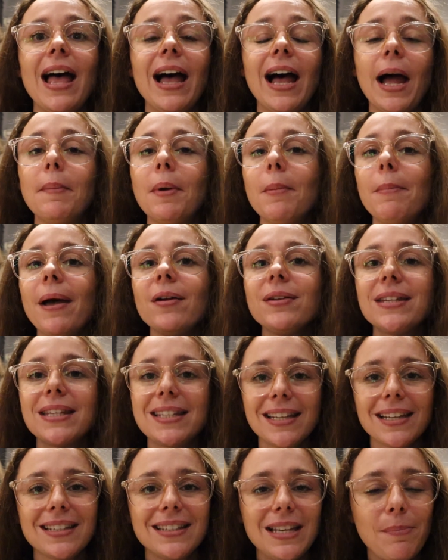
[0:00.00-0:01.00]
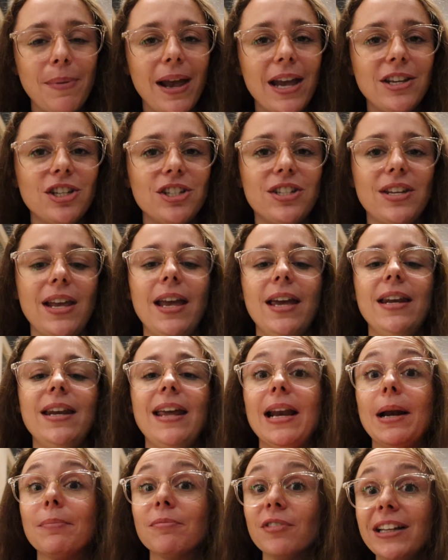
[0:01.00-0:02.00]
I'm about 60 pages in
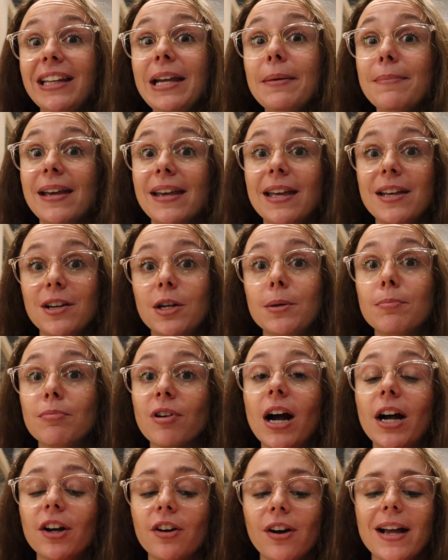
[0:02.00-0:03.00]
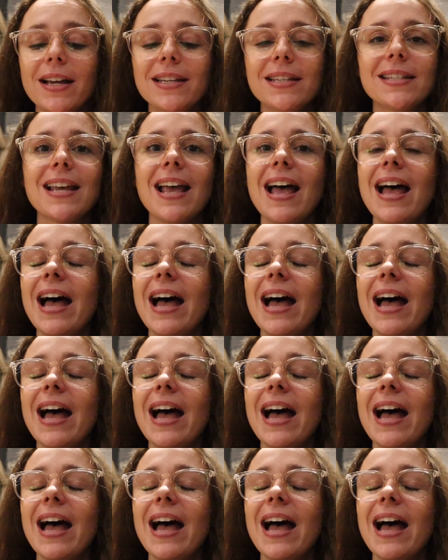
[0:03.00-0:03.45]
and I'm really making good progress.